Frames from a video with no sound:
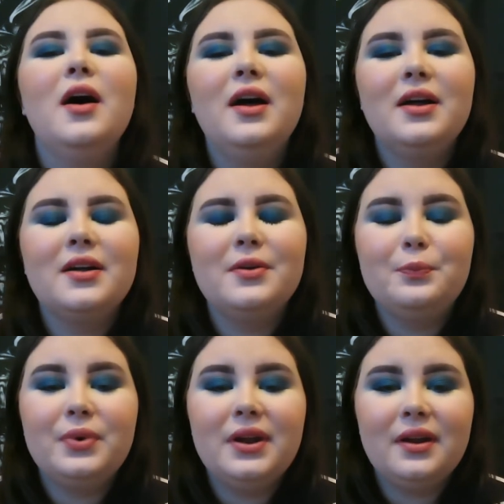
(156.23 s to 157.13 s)

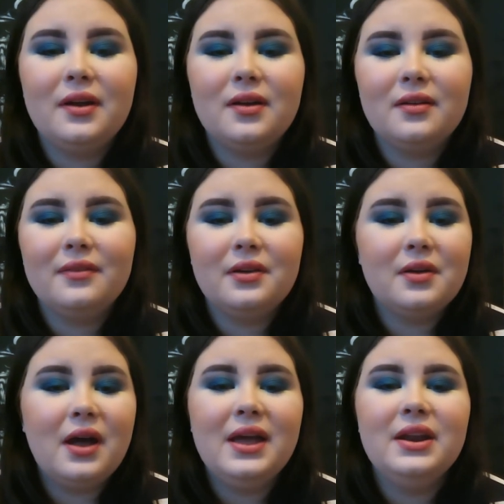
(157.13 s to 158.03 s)
But
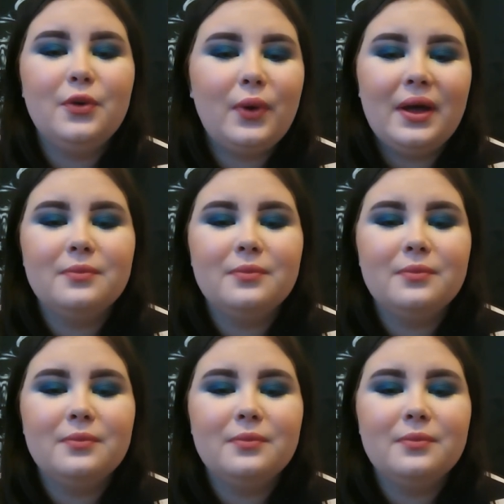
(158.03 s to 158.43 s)
anyway,